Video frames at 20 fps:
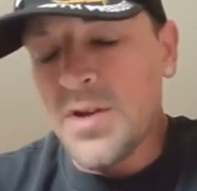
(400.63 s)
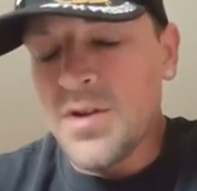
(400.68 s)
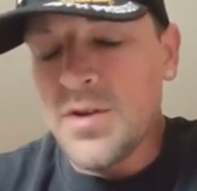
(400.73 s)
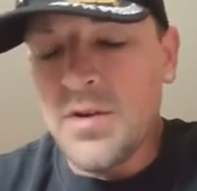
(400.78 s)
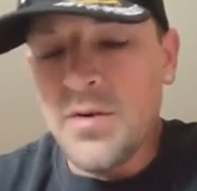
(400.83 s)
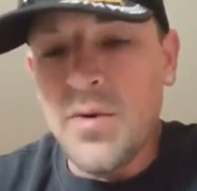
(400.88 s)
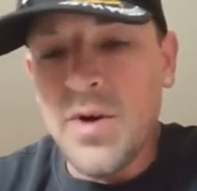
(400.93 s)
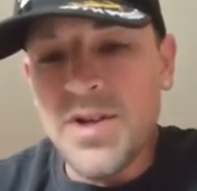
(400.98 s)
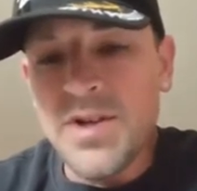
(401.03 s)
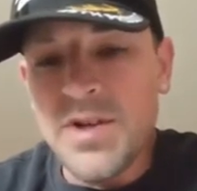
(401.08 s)

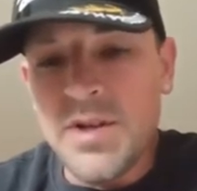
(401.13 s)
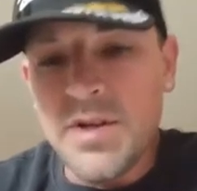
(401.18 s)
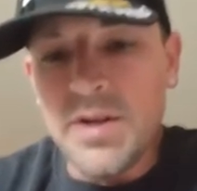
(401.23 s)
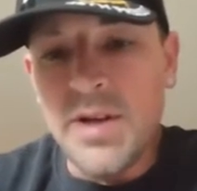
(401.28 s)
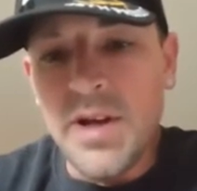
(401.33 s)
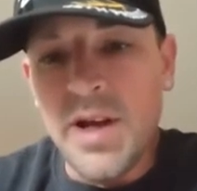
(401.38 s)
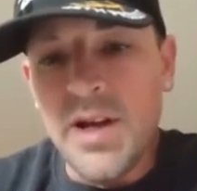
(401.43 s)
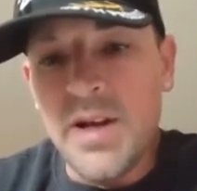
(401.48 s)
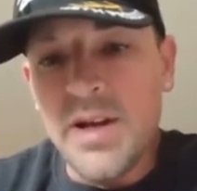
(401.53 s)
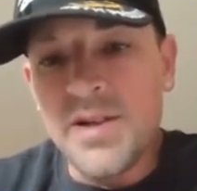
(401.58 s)
So the question of
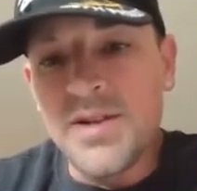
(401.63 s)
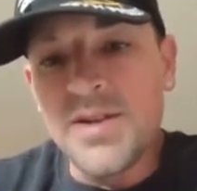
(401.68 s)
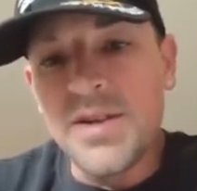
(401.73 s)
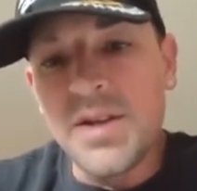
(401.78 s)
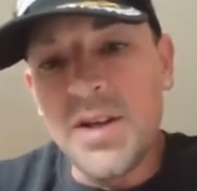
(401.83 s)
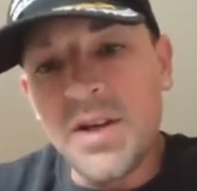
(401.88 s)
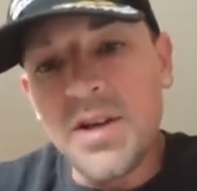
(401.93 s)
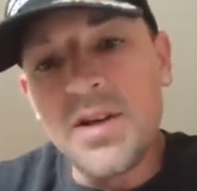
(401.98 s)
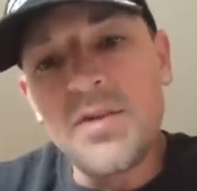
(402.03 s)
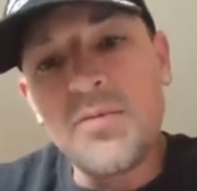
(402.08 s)
the day
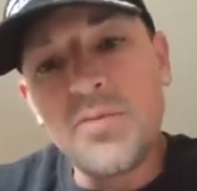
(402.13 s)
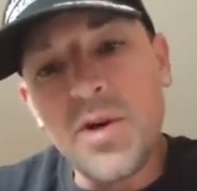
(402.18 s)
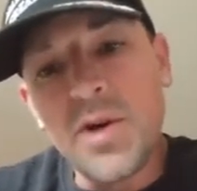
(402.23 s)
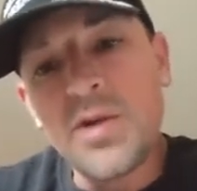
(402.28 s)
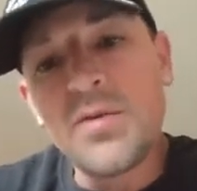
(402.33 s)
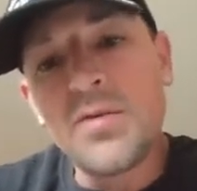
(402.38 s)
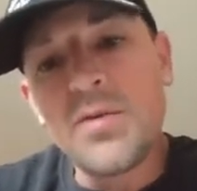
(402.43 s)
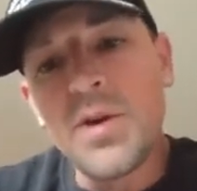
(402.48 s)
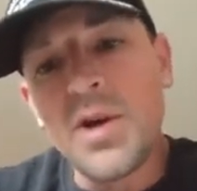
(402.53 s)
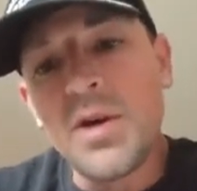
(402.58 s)
is, Ian, what
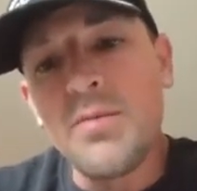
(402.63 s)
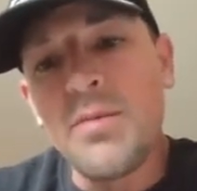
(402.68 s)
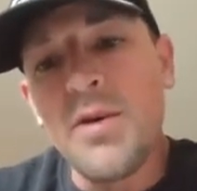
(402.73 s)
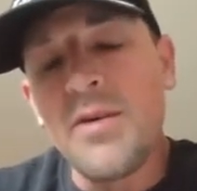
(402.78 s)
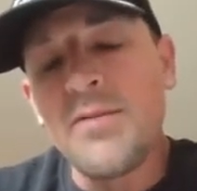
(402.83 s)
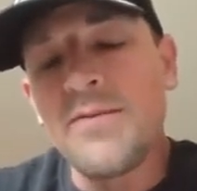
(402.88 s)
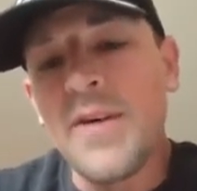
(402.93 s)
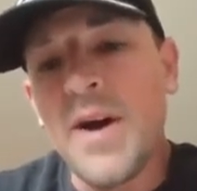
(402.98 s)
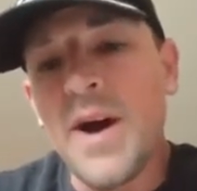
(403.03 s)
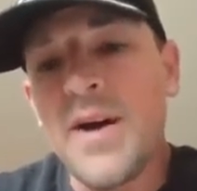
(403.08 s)
do you think
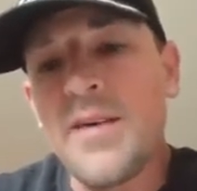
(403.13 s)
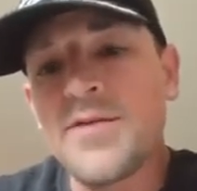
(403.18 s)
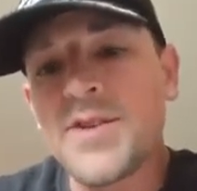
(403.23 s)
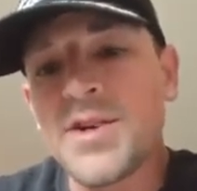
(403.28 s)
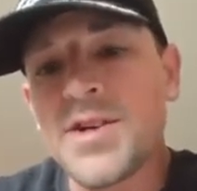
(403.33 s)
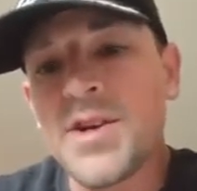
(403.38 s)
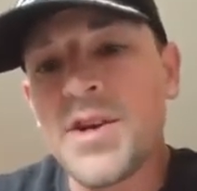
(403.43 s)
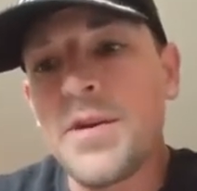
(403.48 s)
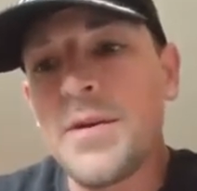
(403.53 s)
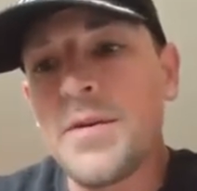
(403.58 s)
about
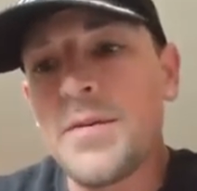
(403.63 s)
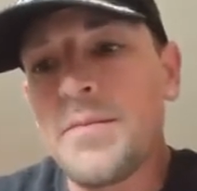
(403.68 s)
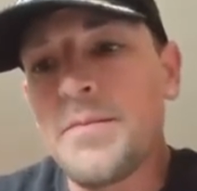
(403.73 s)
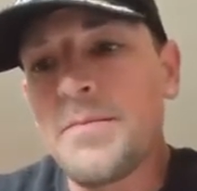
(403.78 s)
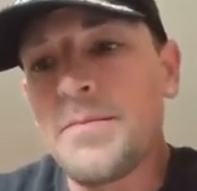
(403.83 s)
5G?